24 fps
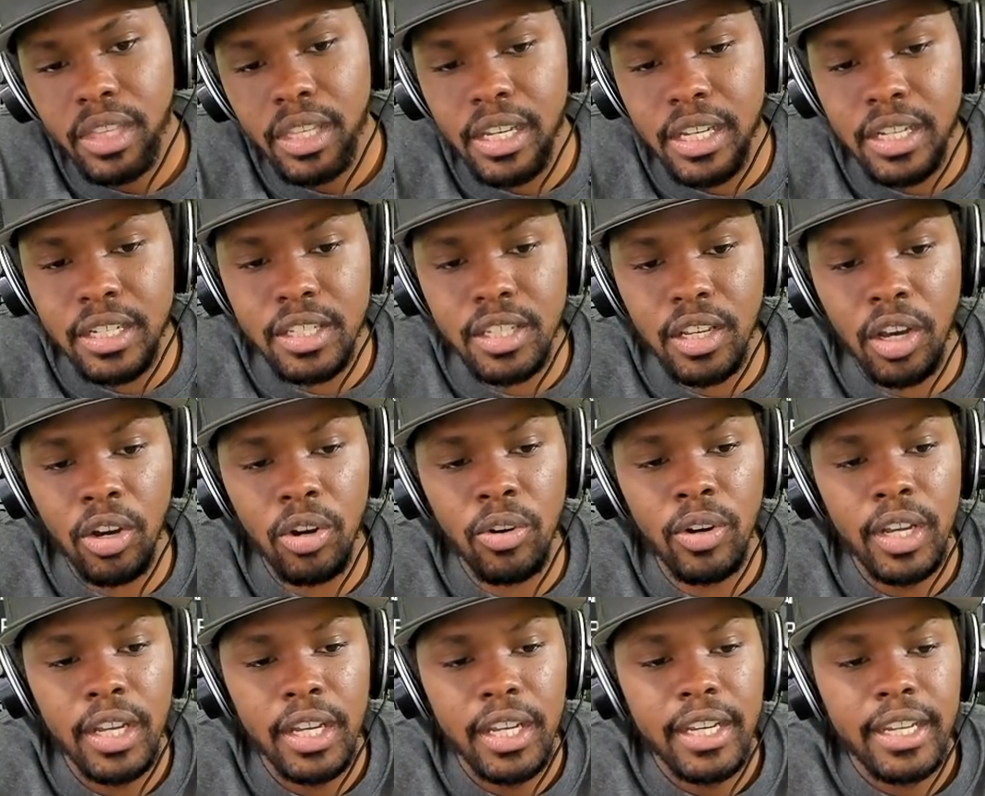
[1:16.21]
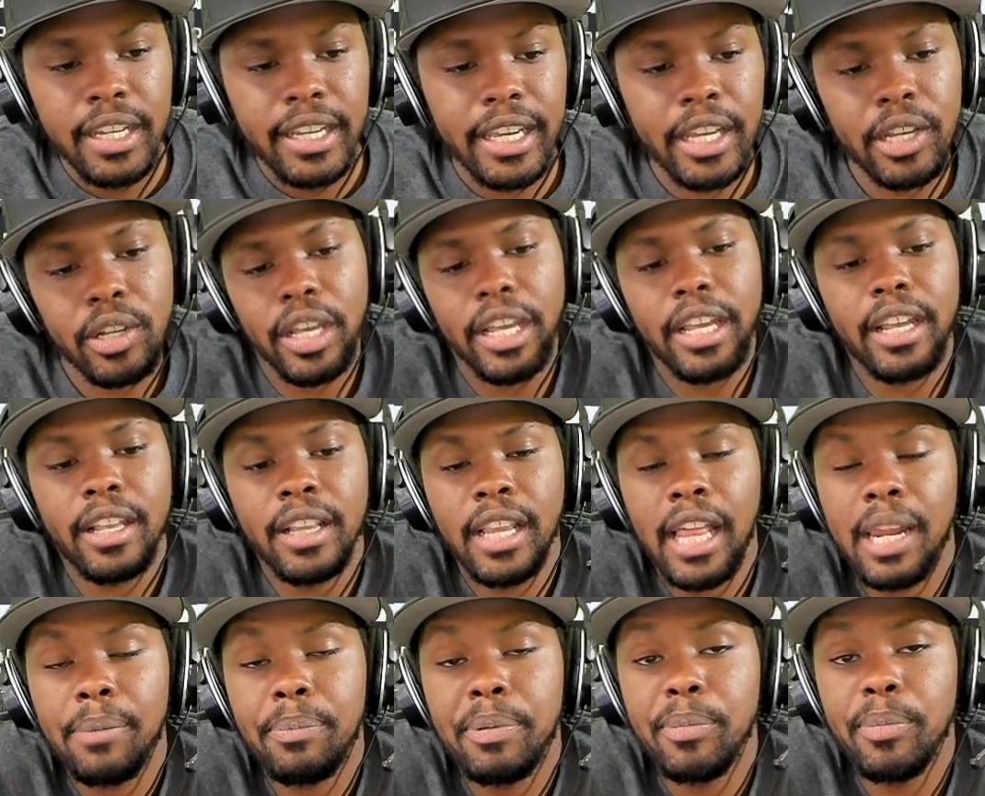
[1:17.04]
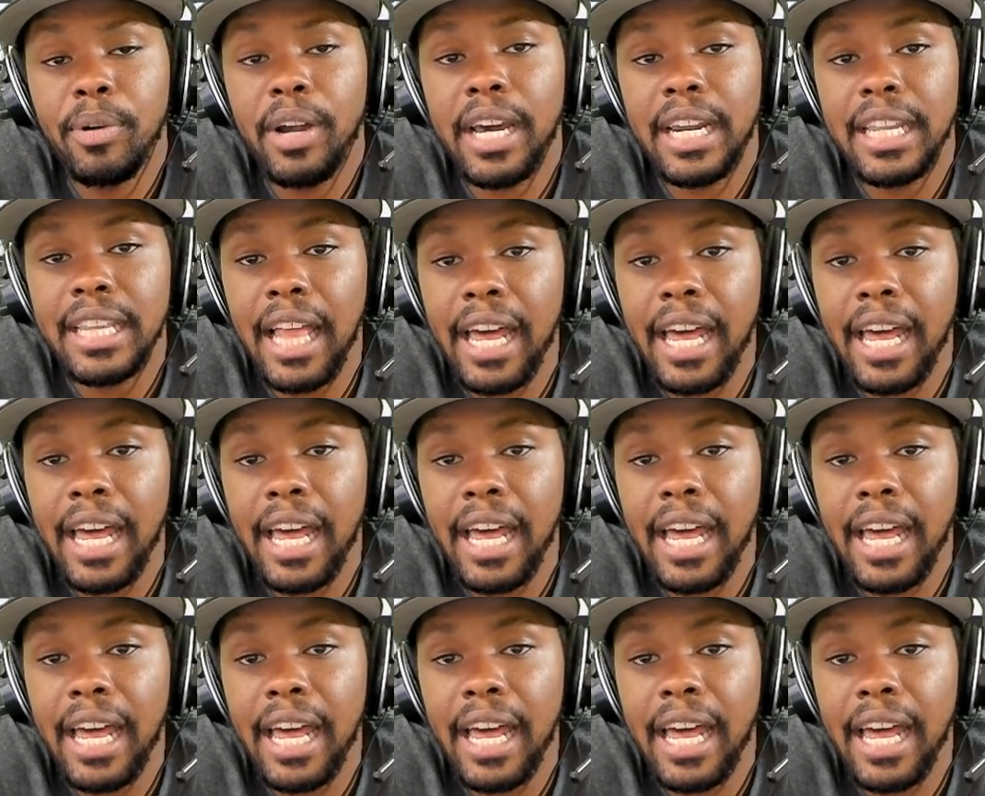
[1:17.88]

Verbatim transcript: and so it, it, a lot of people got a